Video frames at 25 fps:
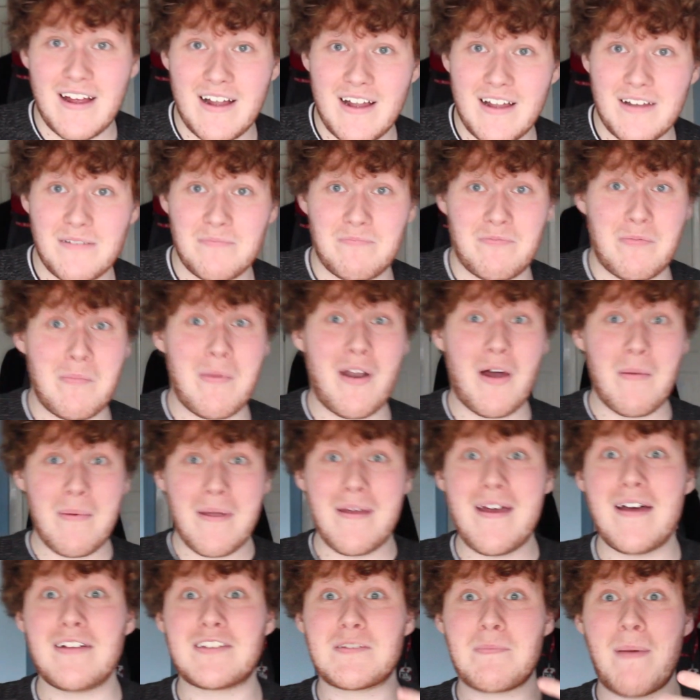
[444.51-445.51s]
for not
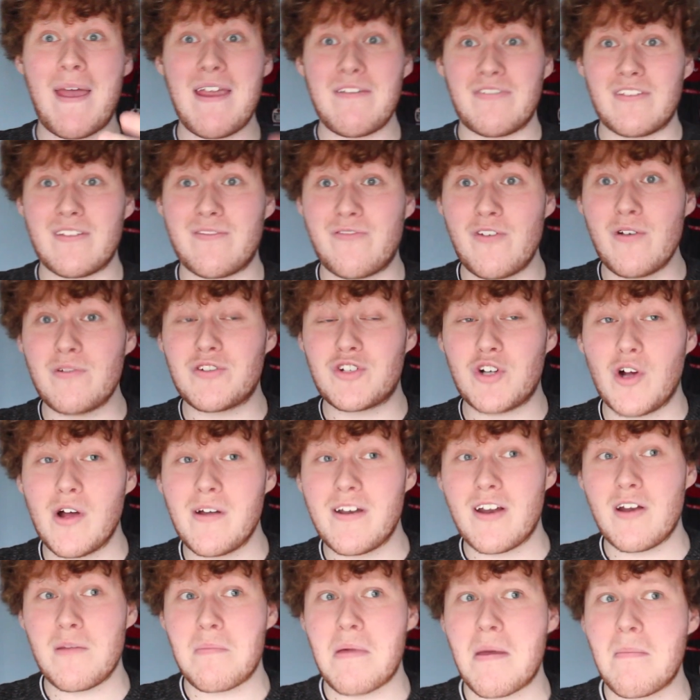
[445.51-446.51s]
being able to pay for the food,
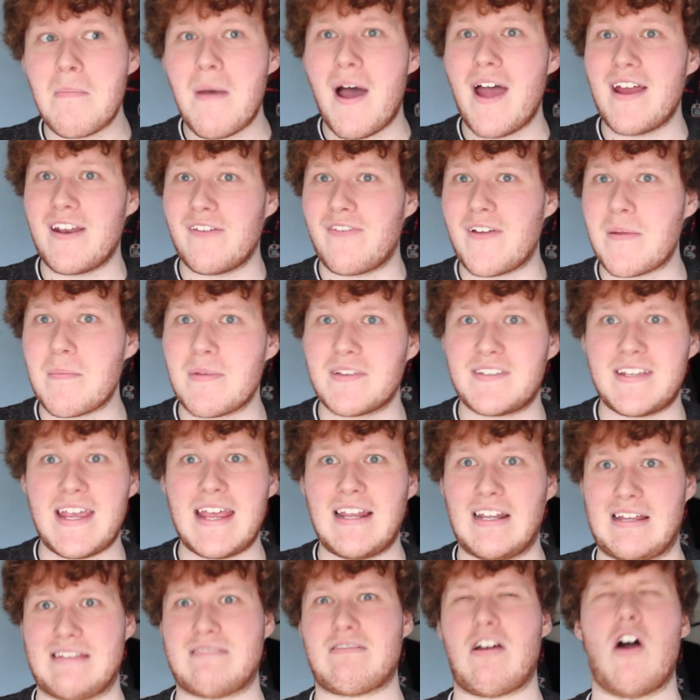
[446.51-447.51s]
sure, it'd only be a minor thing, but
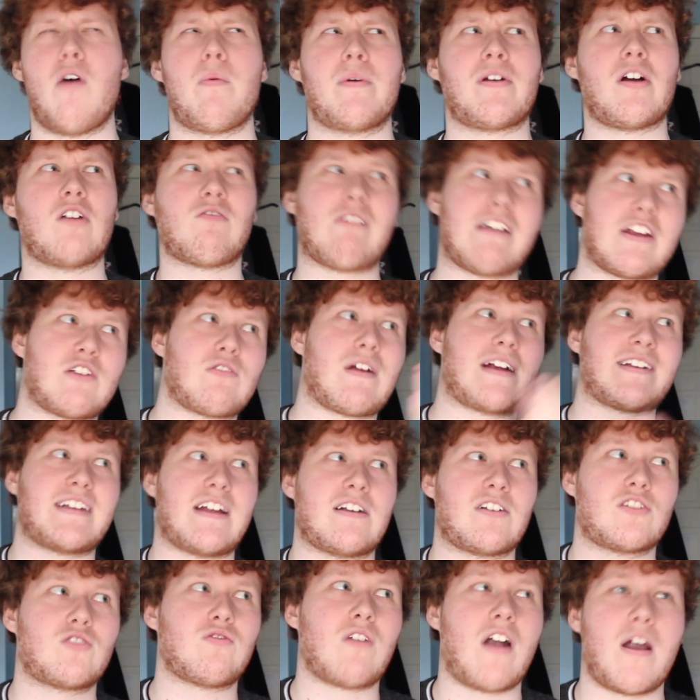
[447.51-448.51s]
say like, oh, we got to really crack
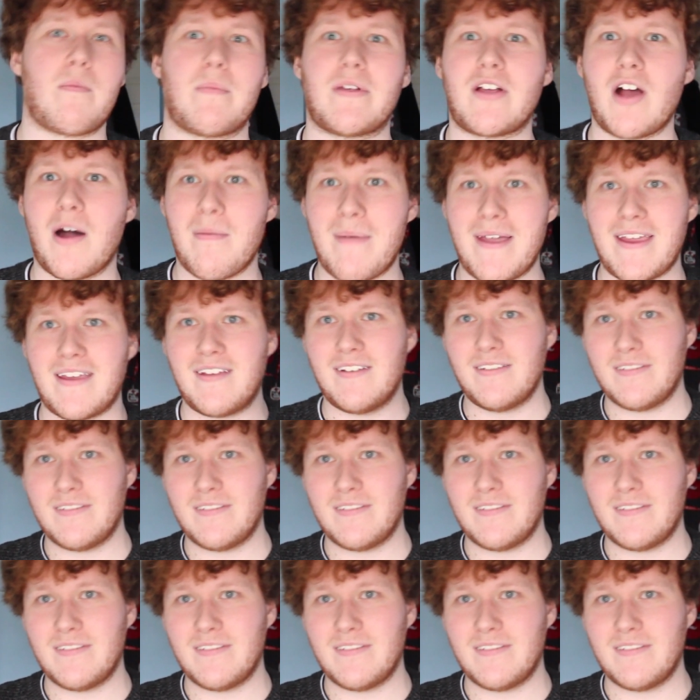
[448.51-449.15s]
down on crime, we can't